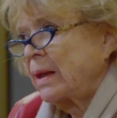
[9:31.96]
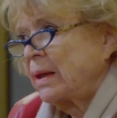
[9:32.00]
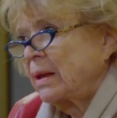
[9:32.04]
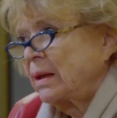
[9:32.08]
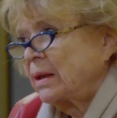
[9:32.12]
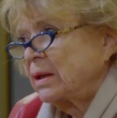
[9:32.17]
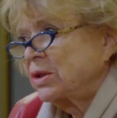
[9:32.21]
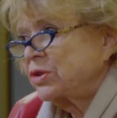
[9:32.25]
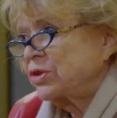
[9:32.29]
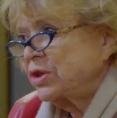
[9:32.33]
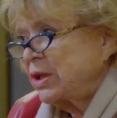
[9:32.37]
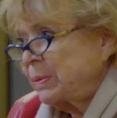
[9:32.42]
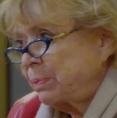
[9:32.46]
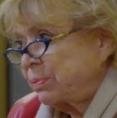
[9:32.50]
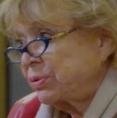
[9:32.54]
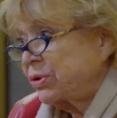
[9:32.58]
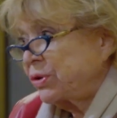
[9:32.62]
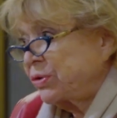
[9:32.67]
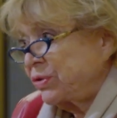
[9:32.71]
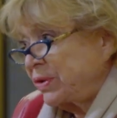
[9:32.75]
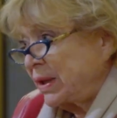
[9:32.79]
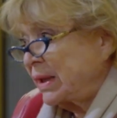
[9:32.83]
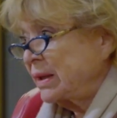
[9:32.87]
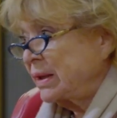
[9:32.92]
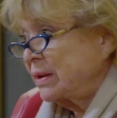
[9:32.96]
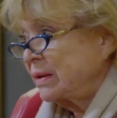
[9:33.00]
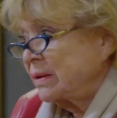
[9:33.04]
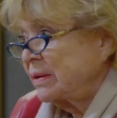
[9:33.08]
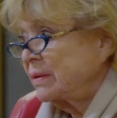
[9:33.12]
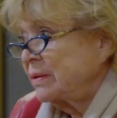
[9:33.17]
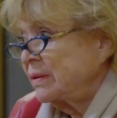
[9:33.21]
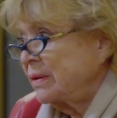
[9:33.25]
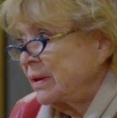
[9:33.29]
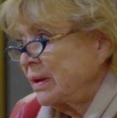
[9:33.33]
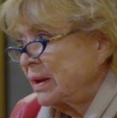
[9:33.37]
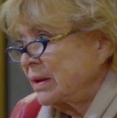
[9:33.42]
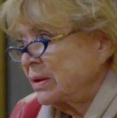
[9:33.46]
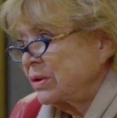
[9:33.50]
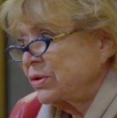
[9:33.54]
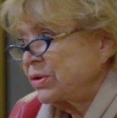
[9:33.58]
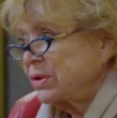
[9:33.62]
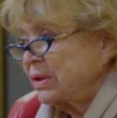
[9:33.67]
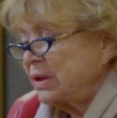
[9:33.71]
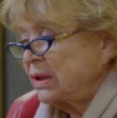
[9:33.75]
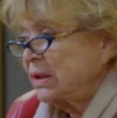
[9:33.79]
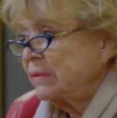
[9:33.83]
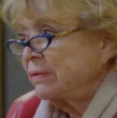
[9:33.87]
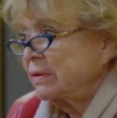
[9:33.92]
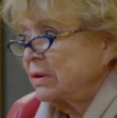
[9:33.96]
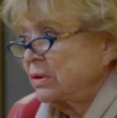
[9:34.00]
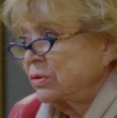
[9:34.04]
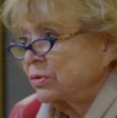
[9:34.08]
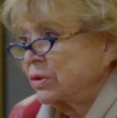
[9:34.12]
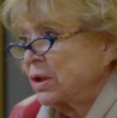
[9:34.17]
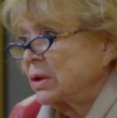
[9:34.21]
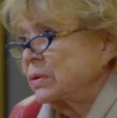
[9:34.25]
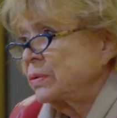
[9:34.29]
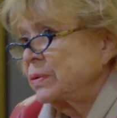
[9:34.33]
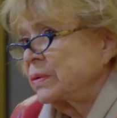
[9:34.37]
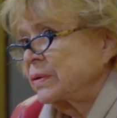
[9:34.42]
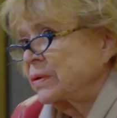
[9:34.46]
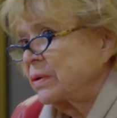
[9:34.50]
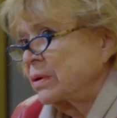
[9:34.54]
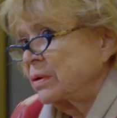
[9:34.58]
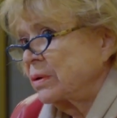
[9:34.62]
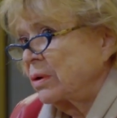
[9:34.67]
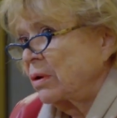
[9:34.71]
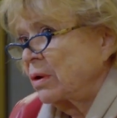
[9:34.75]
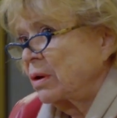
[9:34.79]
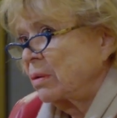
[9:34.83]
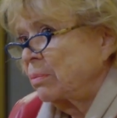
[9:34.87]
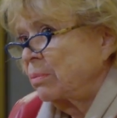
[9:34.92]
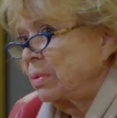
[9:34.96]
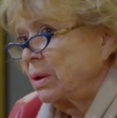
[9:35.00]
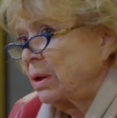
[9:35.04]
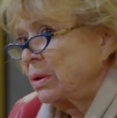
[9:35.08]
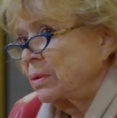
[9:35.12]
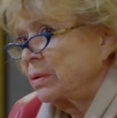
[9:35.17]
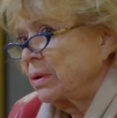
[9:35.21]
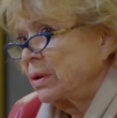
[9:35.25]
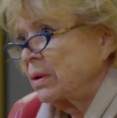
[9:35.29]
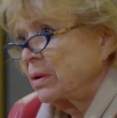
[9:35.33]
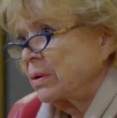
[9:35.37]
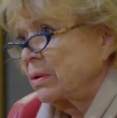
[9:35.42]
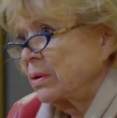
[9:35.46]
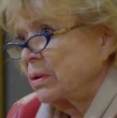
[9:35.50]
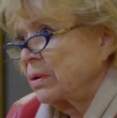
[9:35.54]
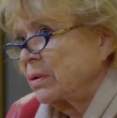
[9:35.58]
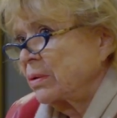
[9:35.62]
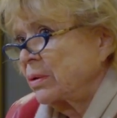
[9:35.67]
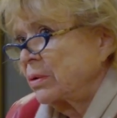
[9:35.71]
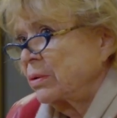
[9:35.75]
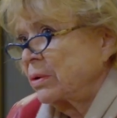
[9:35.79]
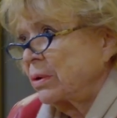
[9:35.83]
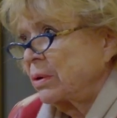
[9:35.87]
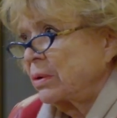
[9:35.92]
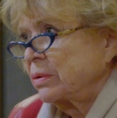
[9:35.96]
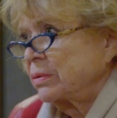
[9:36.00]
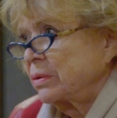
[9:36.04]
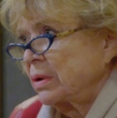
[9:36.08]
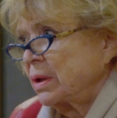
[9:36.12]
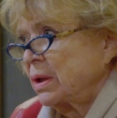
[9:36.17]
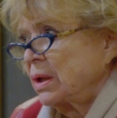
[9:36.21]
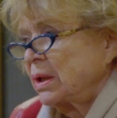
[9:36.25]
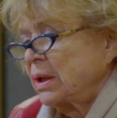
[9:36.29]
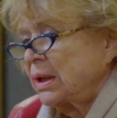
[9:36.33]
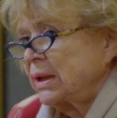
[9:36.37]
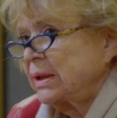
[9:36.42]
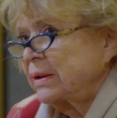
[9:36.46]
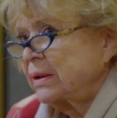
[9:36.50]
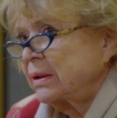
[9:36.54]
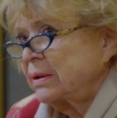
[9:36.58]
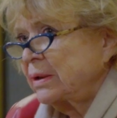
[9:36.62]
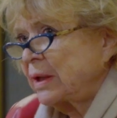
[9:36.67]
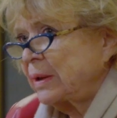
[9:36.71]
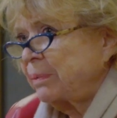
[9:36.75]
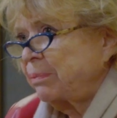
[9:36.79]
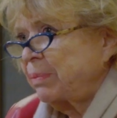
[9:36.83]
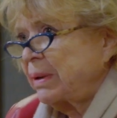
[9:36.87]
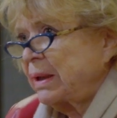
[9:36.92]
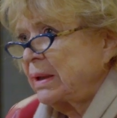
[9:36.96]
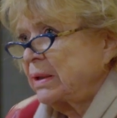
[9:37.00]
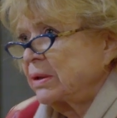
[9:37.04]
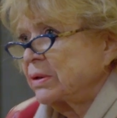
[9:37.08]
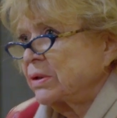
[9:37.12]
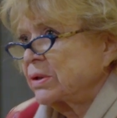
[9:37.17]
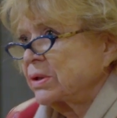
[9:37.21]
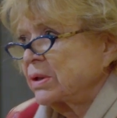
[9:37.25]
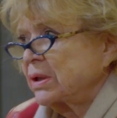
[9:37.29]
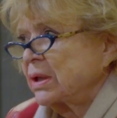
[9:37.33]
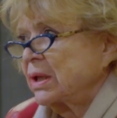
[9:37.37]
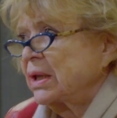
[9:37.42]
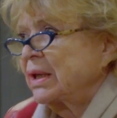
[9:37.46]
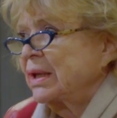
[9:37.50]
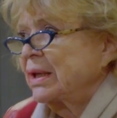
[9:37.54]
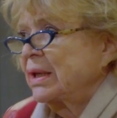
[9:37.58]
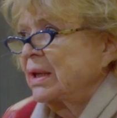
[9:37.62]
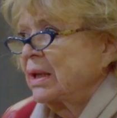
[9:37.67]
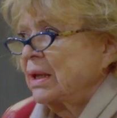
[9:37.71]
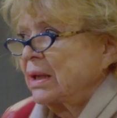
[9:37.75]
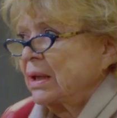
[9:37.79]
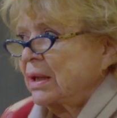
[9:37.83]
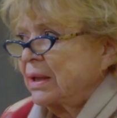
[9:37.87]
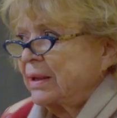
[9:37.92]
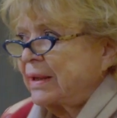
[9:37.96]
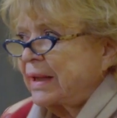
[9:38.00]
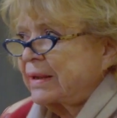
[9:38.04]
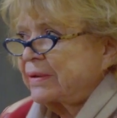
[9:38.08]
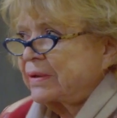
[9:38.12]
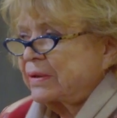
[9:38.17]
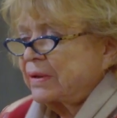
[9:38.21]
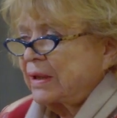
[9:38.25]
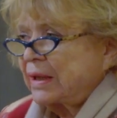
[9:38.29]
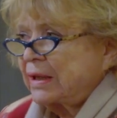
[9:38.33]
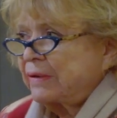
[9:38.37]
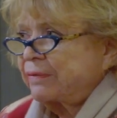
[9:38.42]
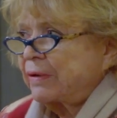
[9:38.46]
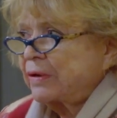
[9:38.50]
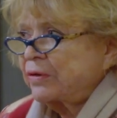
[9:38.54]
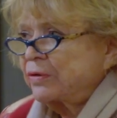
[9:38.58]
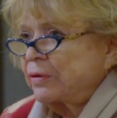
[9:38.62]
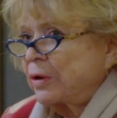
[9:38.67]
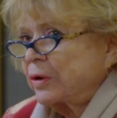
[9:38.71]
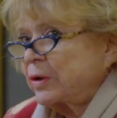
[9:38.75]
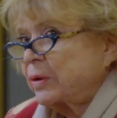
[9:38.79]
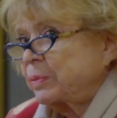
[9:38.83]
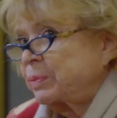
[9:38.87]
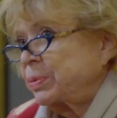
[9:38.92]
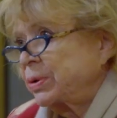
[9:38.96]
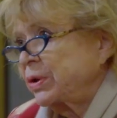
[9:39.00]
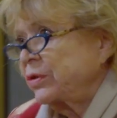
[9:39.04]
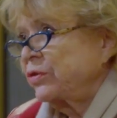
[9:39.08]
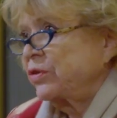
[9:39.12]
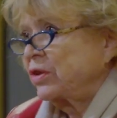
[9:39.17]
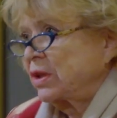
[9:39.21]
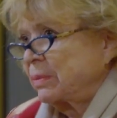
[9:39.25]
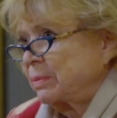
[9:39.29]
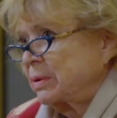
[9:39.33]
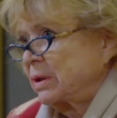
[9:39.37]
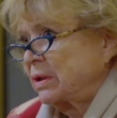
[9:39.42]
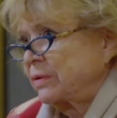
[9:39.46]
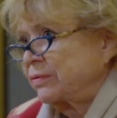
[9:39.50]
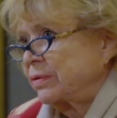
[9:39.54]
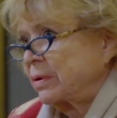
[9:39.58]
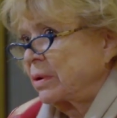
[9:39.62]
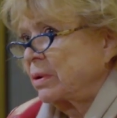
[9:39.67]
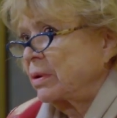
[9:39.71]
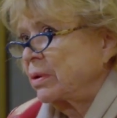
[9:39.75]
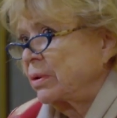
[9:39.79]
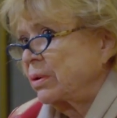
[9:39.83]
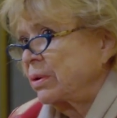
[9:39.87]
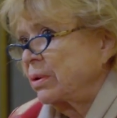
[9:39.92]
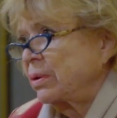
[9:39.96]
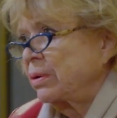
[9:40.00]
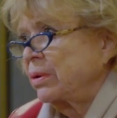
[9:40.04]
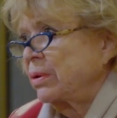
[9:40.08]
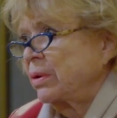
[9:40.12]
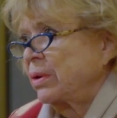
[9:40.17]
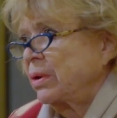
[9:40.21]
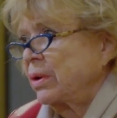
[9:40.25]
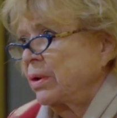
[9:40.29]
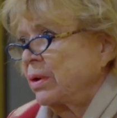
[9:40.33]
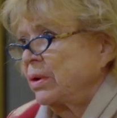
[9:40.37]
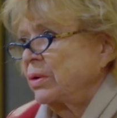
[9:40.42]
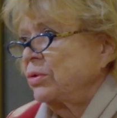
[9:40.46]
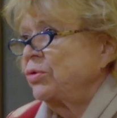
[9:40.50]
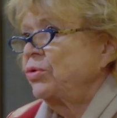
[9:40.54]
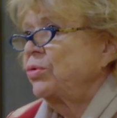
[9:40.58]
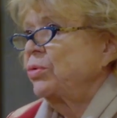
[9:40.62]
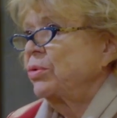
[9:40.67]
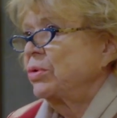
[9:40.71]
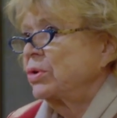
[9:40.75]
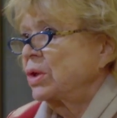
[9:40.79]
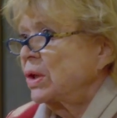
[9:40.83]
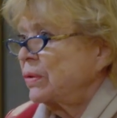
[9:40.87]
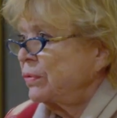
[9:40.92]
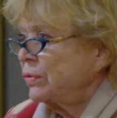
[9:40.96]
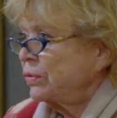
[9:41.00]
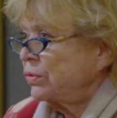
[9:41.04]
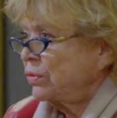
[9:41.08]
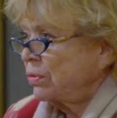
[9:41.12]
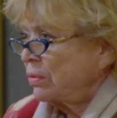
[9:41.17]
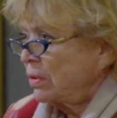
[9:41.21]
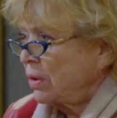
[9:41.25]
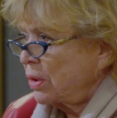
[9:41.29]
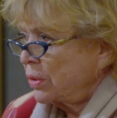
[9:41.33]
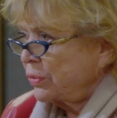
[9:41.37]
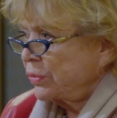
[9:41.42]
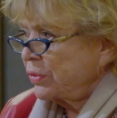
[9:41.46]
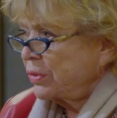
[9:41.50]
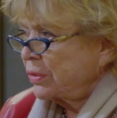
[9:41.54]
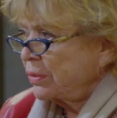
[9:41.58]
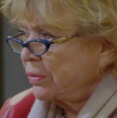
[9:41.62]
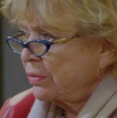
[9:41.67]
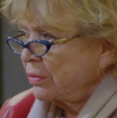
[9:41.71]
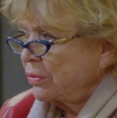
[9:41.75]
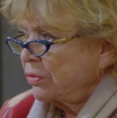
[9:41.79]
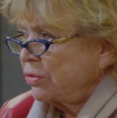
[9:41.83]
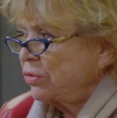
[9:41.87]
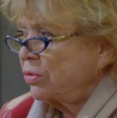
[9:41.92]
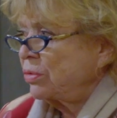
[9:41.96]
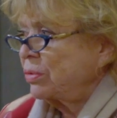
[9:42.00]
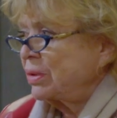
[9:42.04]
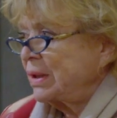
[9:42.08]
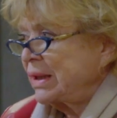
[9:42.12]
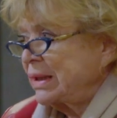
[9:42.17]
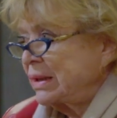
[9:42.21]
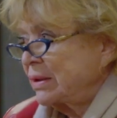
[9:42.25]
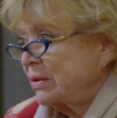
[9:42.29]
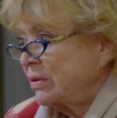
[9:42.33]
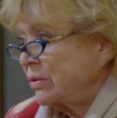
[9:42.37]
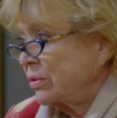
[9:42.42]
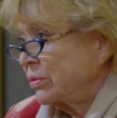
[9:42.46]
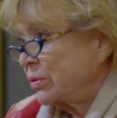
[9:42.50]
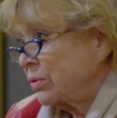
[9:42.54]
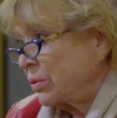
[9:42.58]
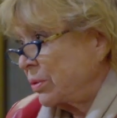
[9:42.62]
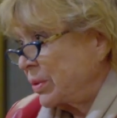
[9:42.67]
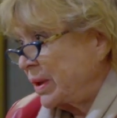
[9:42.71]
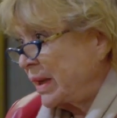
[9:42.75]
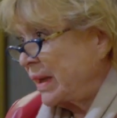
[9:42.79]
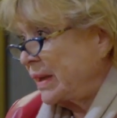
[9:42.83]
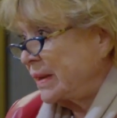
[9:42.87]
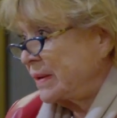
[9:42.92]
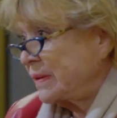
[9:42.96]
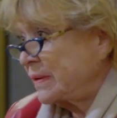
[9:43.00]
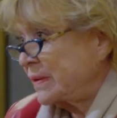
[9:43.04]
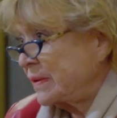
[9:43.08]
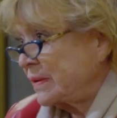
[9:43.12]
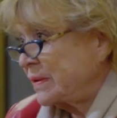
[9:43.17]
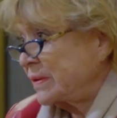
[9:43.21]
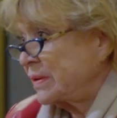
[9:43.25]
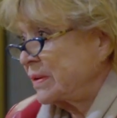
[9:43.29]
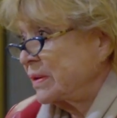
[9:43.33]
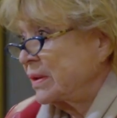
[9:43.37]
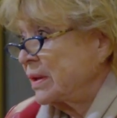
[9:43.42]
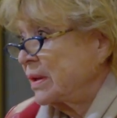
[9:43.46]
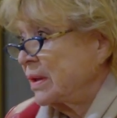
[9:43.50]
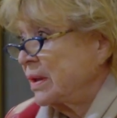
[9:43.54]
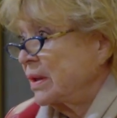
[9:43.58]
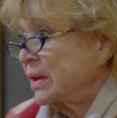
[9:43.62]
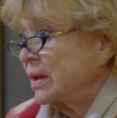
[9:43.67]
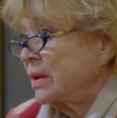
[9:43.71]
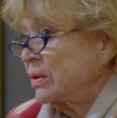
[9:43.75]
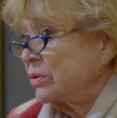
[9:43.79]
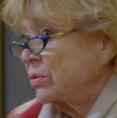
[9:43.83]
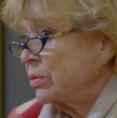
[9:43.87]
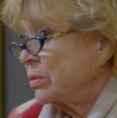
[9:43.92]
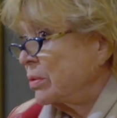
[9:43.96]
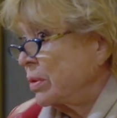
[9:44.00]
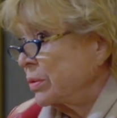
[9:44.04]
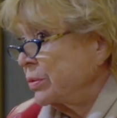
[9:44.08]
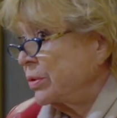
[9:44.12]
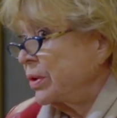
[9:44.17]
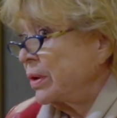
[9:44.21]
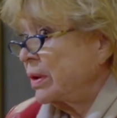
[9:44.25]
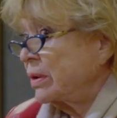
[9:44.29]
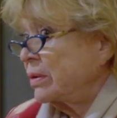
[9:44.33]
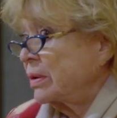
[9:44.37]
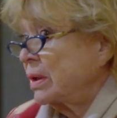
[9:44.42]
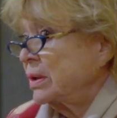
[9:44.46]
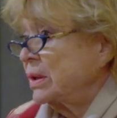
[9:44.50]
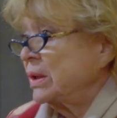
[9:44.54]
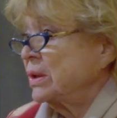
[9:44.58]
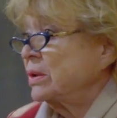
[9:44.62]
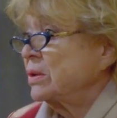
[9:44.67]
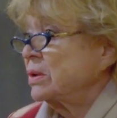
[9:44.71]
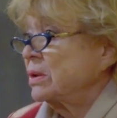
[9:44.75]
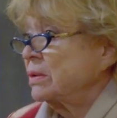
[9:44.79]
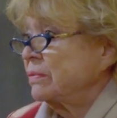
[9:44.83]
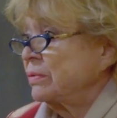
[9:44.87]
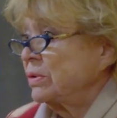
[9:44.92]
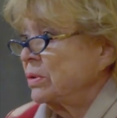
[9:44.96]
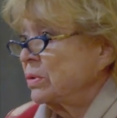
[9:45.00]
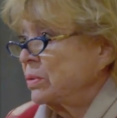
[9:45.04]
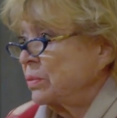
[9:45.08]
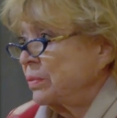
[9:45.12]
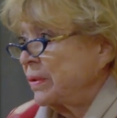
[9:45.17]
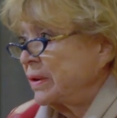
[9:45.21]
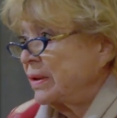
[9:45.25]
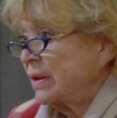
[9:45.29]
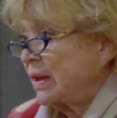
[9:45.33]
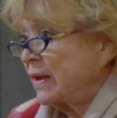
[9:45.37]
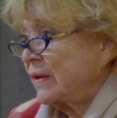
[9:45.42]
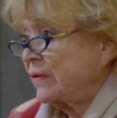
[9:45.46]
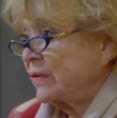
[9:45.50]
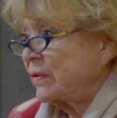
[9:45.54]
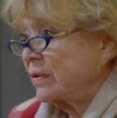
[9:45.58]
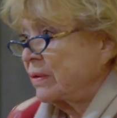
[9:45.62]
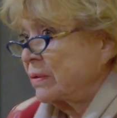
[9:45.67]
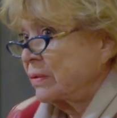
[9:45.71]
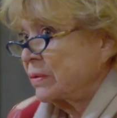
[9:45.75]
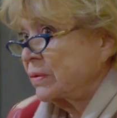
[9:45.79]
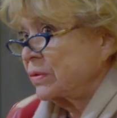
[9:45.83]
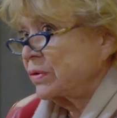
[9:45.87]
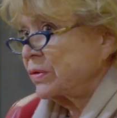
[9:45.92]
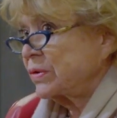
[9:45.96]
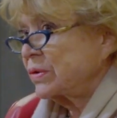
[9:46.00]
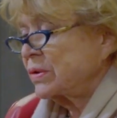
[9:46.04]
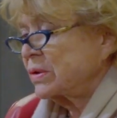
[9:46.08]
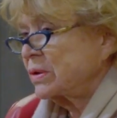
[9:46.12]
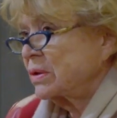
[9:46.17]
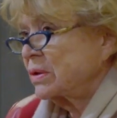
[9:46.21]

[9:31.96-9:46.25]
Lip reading: she pretended, and she even wrote on her blog, on her internet page, that it was not possible for her to go to London to interrogate, to conduct an interview with Assange.